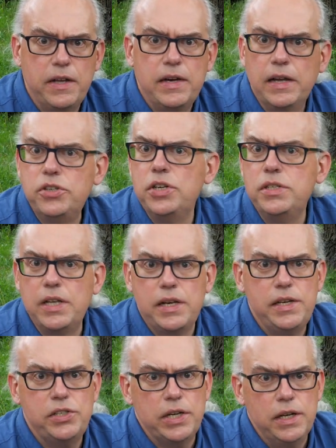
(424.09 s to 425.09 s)
connections on
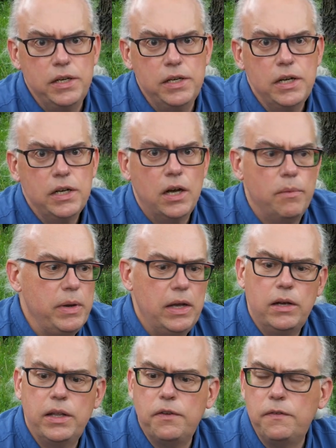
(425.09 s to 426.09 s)
each end, a
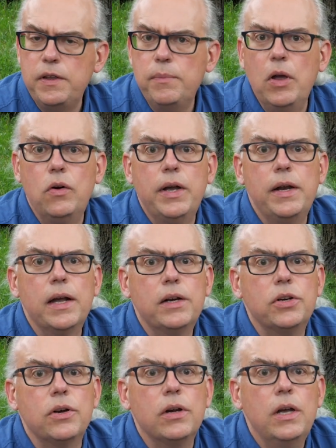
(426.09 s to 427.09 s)
male and a female
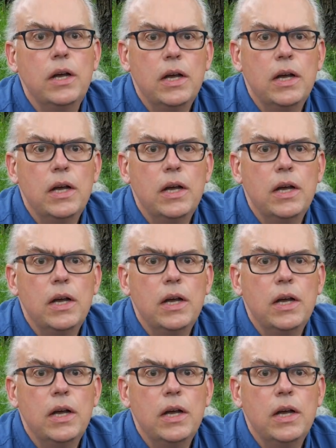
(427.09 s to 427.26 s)
connector.